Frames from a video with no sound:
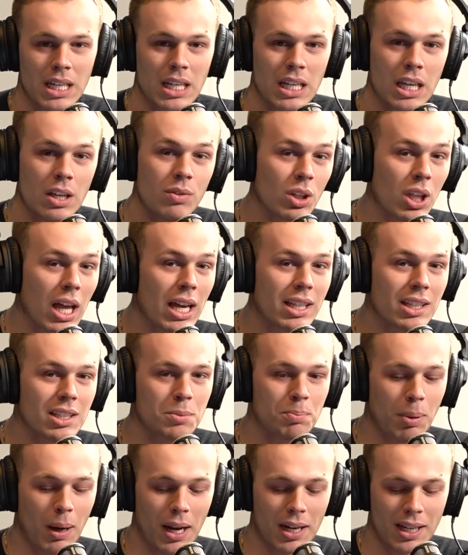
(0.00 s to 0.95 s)
If you like
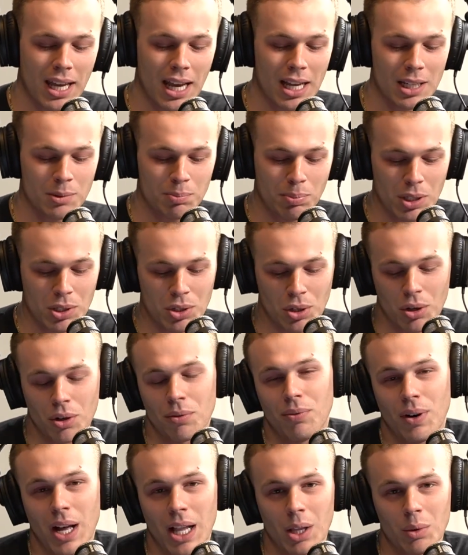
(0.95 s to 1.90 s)
this podcast, be sure to
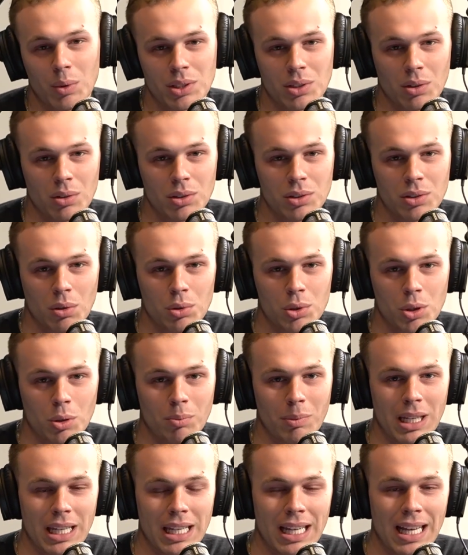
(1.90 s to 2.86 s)
follow us on social
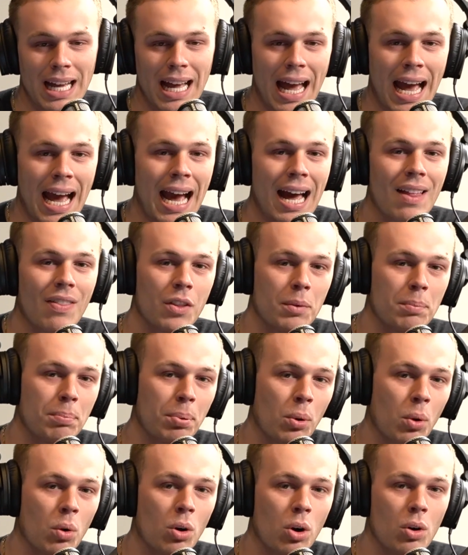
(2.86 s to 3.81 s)
media at the
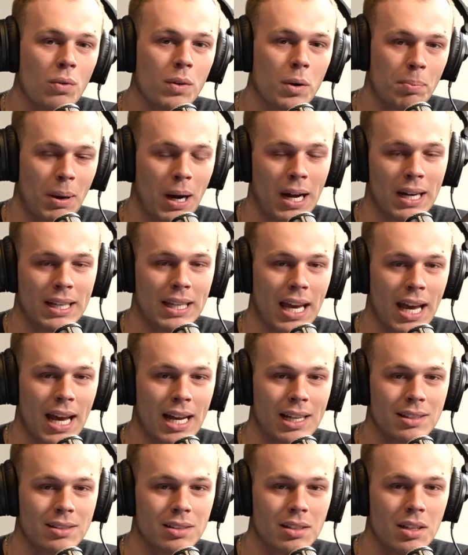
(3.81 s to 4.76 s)
Pour Over
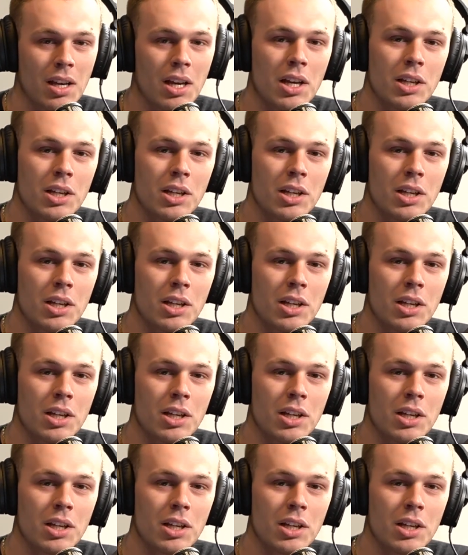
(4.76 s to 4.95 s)
Podcast,